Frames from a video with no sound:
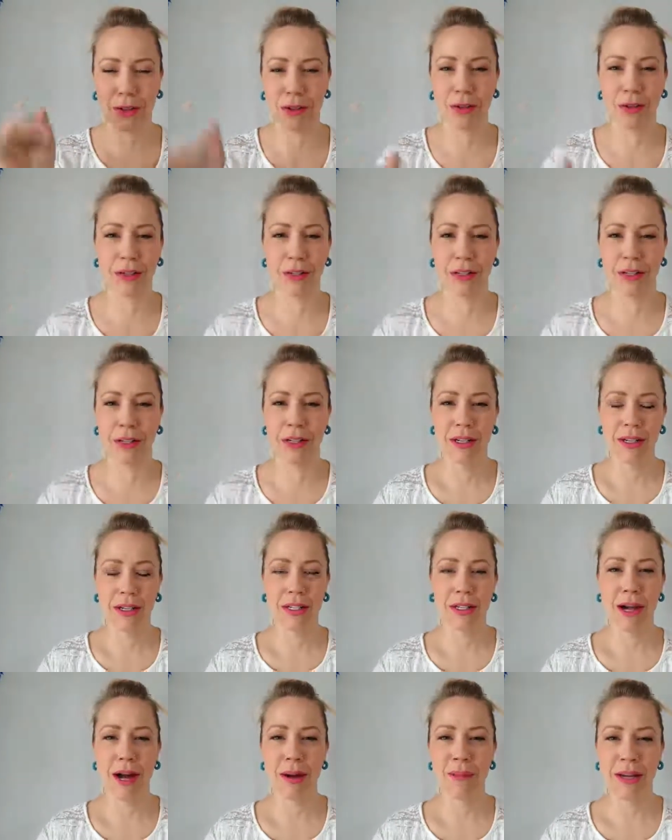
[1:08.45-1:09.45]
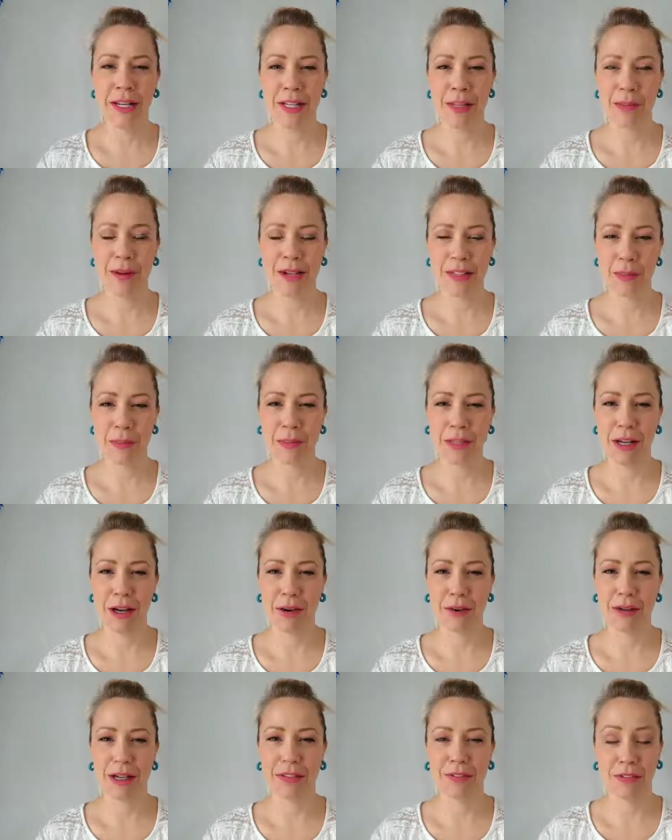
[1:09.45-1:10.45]
or comment in the box
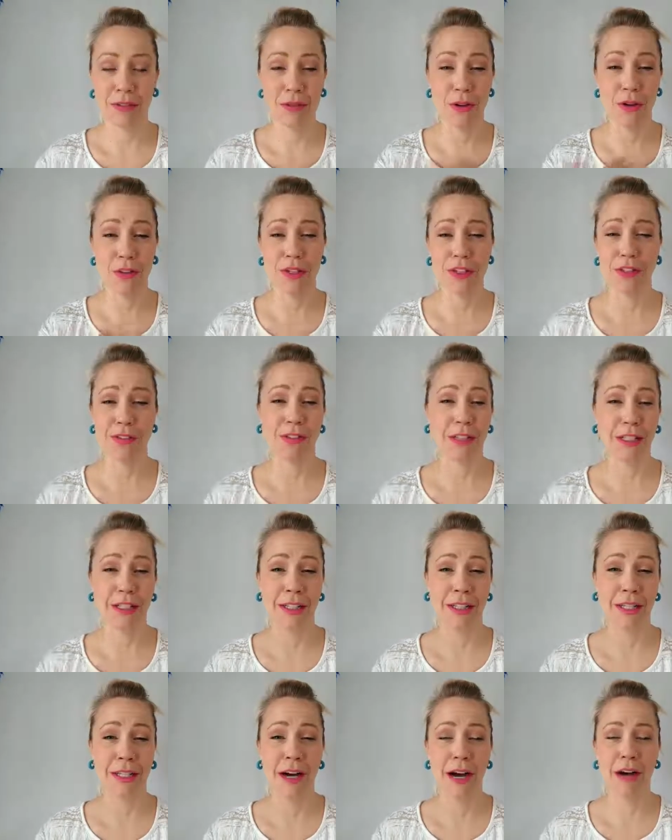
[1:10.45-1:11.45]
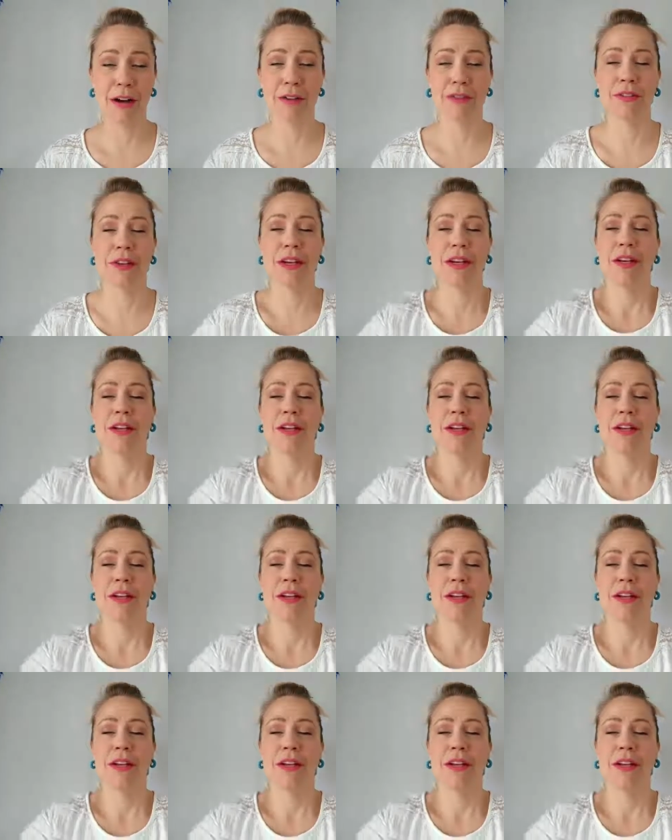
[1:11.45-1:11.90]
below if you know this feeling of